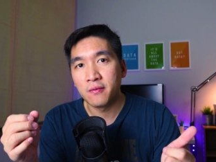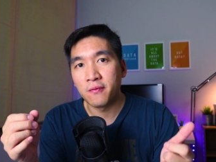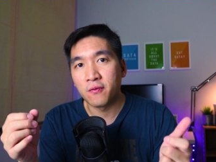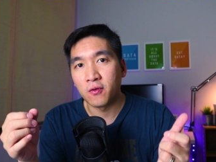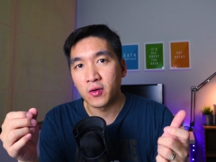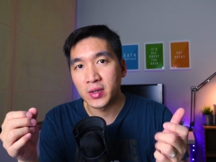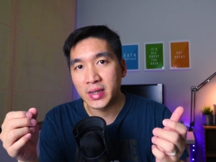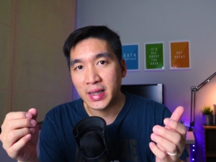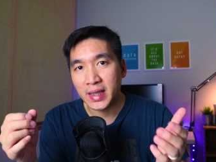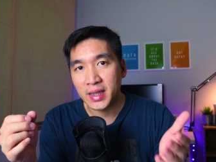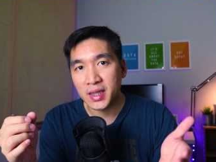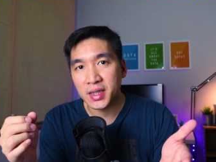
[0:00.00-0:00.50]

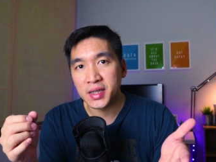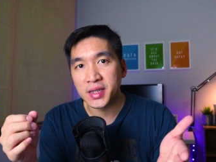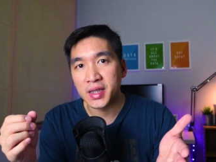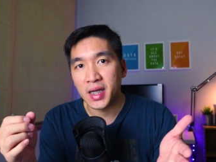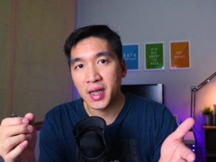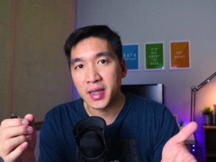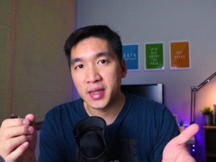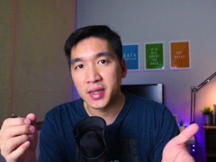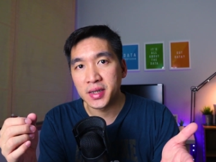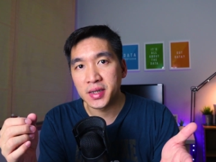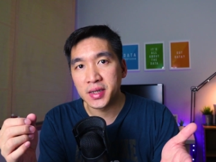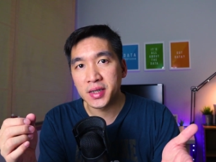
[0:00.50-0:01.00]
for data
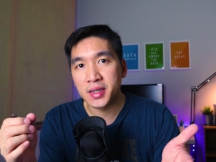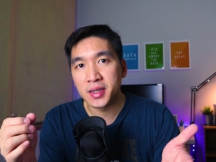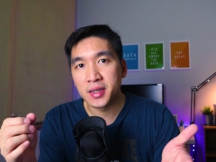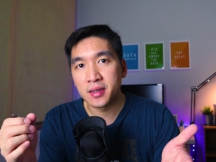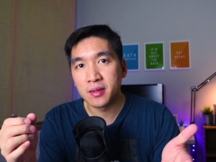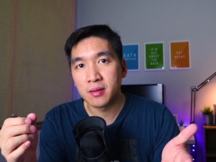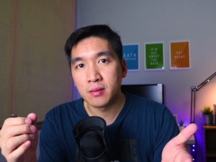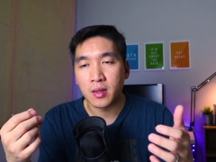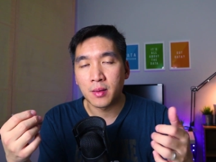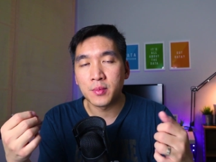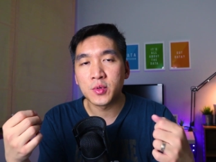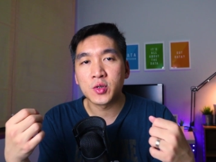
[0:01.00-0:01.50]
science.
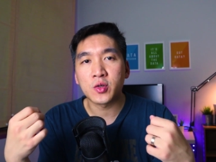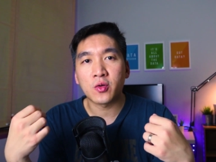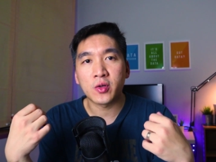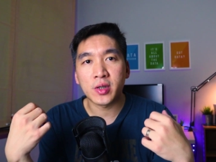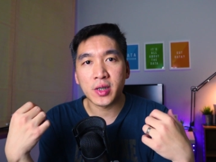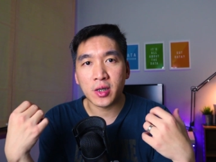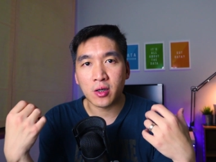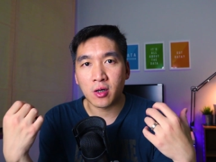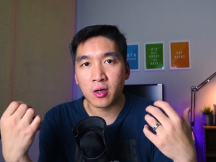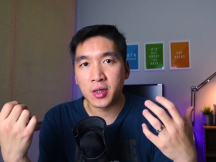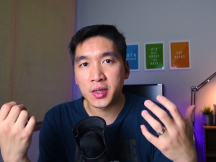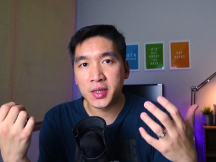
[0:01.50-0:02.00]
I'm sure
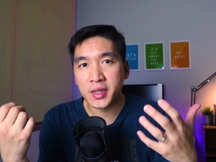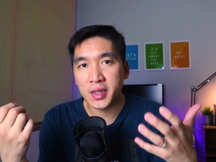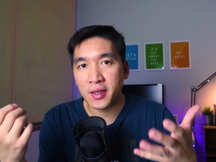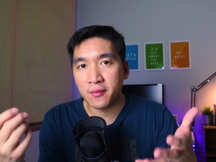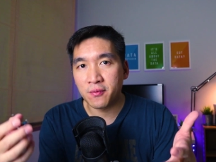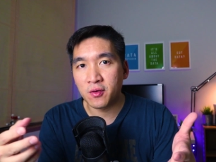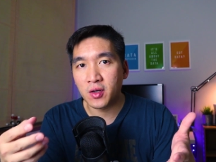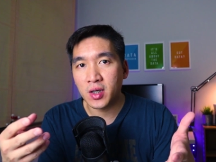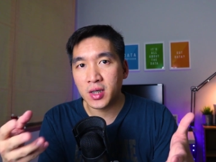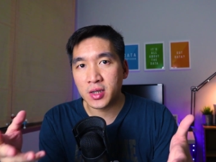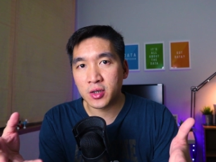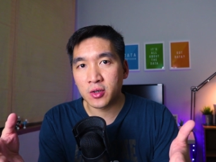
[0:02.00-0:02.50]
there are
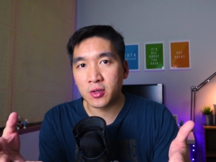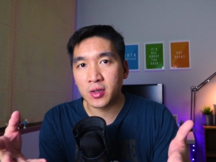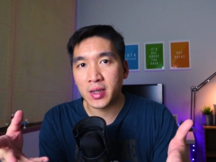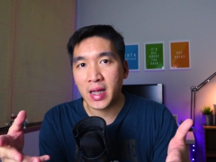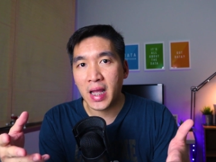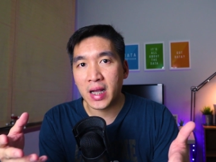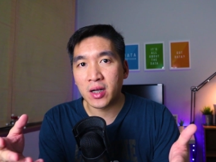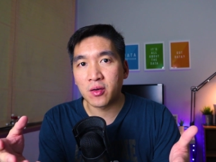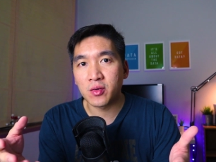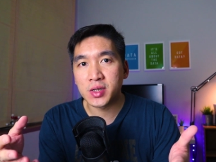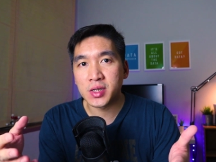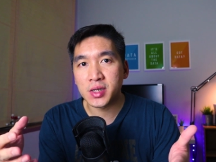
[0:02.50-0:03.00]
several other
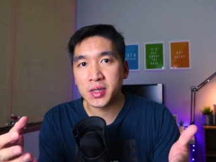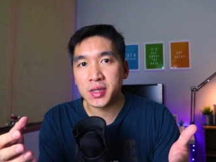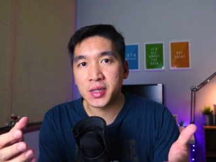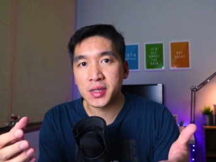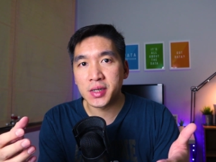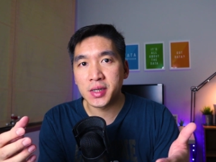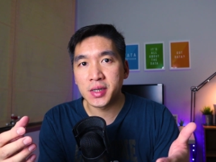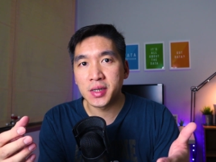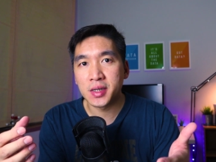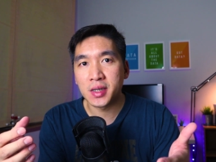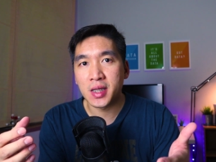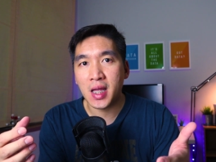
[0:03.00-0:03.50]

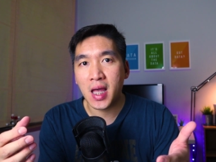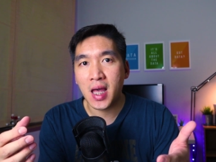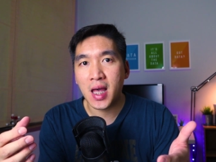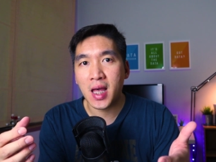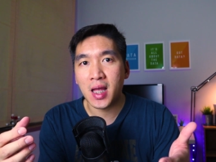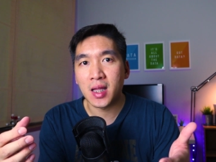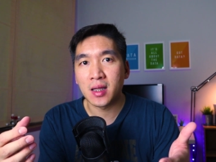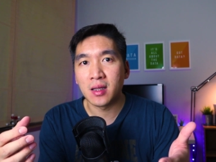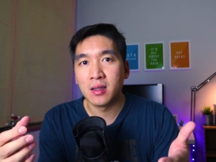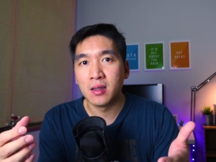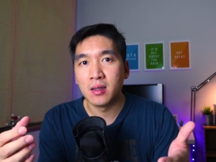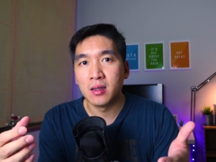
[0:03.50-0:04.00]
languages
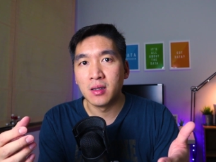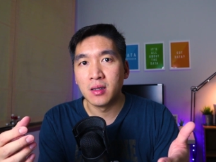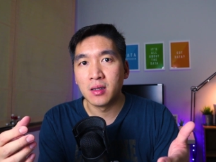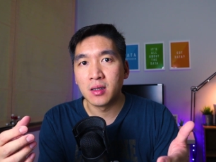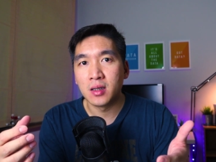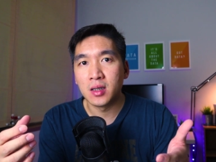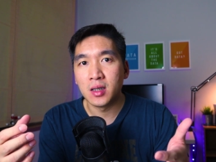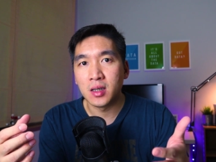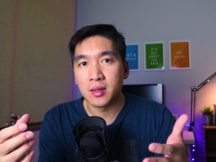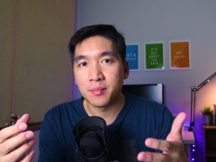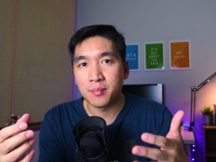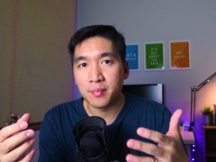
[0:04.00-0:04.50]
that
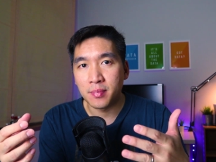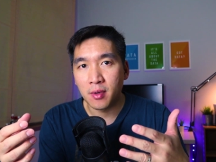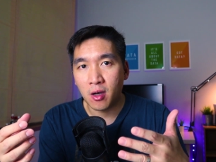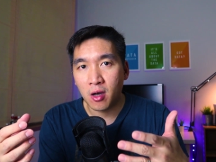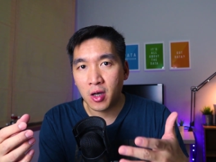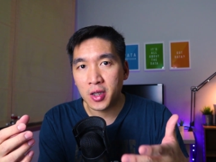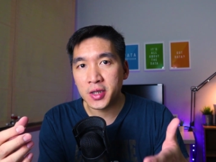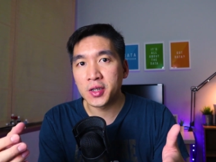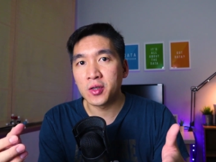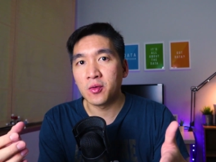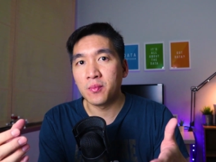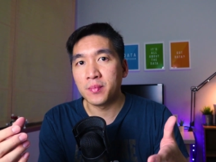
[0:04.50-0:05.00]
could
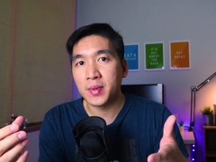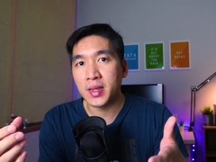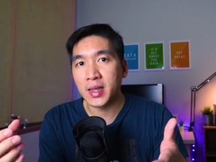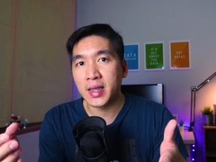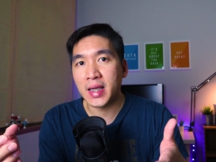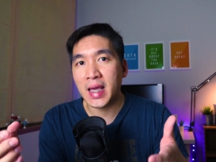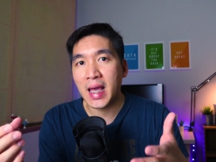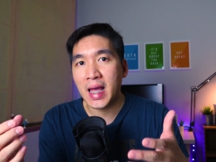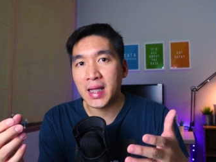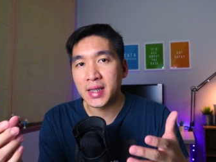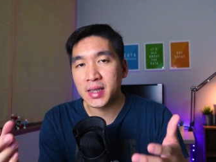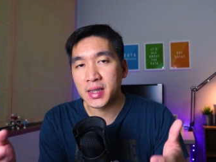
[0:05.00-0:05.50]
also be
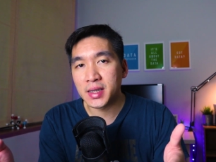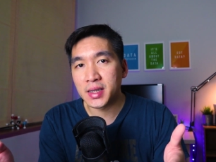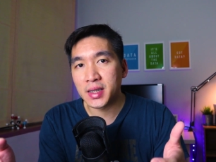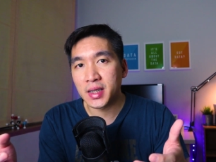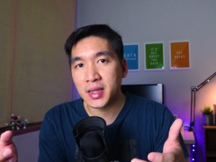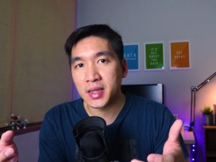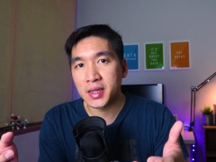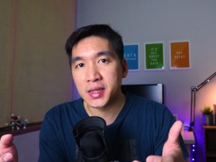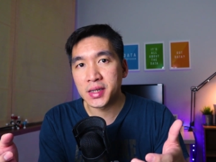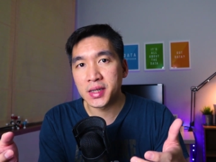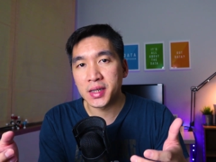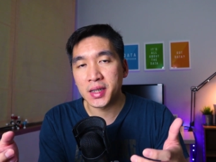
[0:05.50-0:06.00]

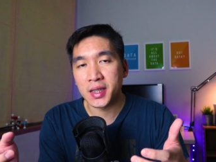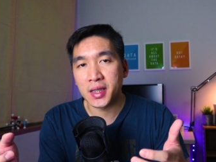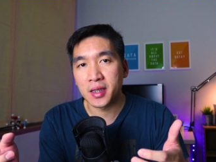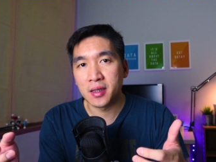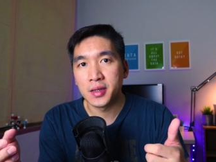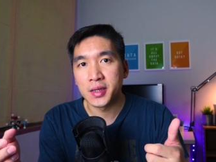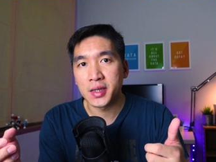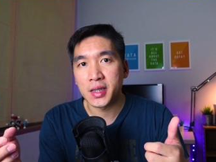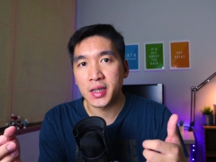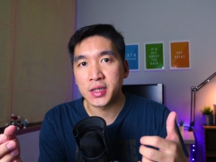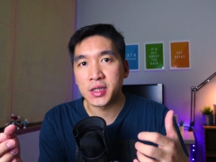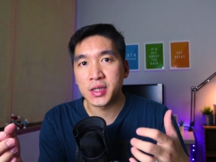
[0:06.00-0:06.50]
candidates
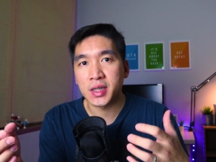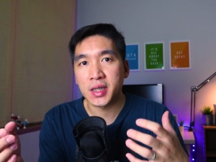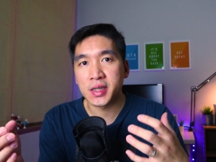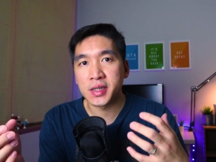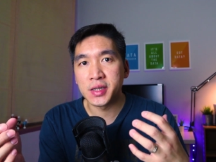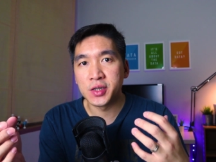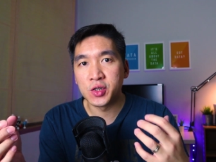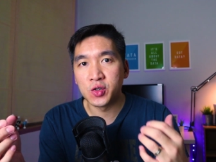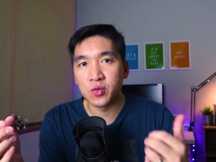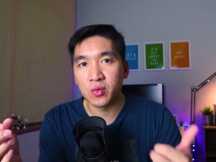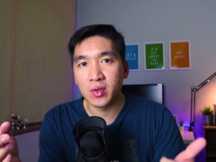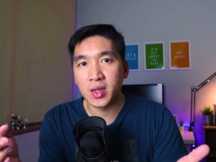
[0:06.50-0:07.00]
such
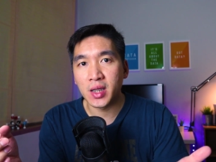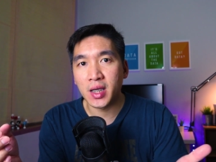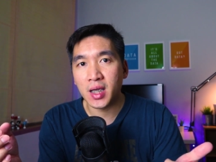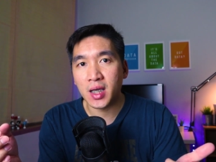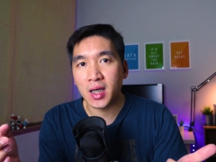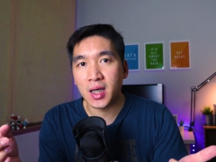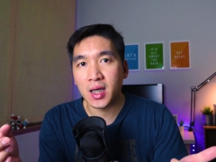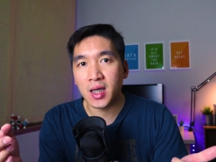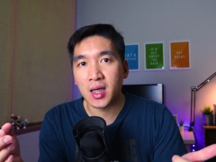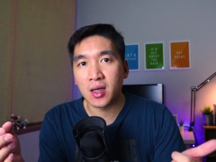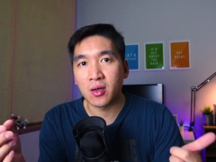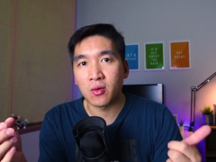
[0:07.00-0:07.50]
as
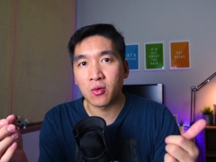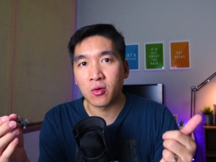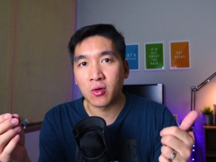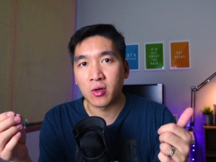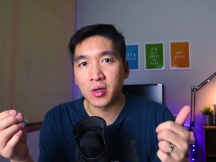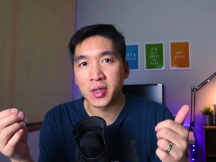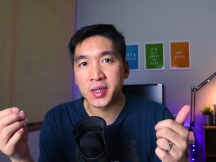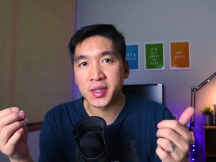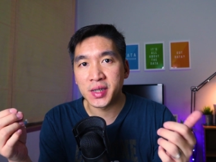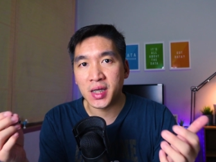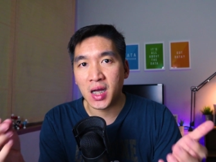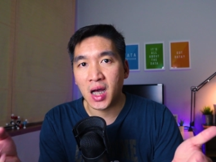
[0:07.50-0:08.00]
Julia or
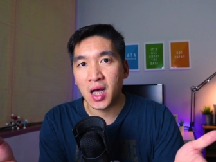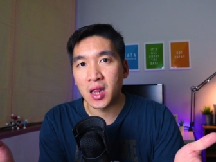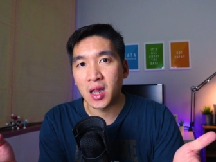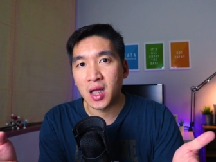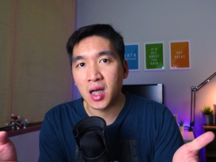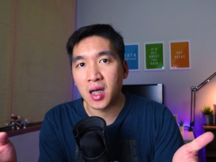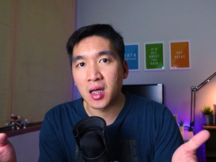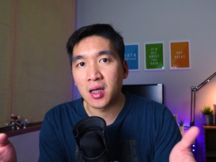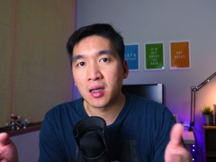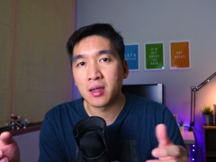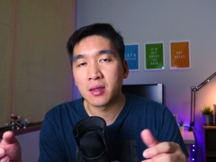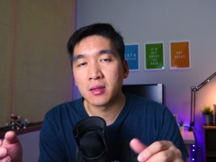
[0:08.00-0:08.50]

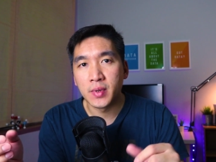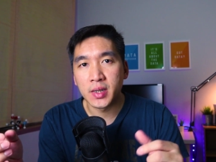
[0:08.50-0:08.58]
Scala.